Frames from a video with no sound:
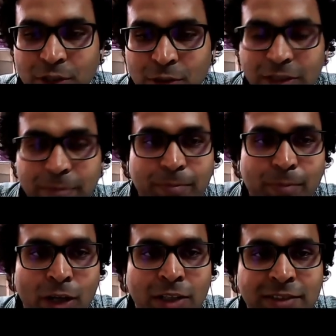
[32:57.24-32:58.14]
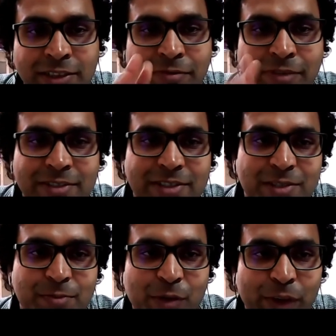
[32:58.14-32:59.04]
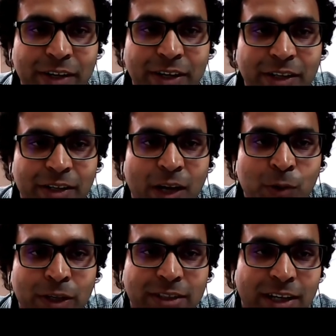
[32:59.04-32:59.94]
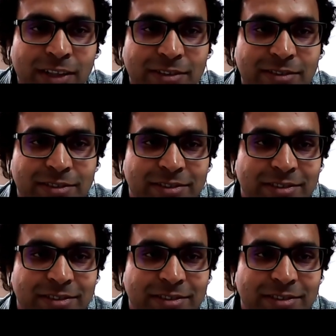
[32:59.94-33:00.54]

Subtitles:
on the policy differences between Netanyahu and Gantz.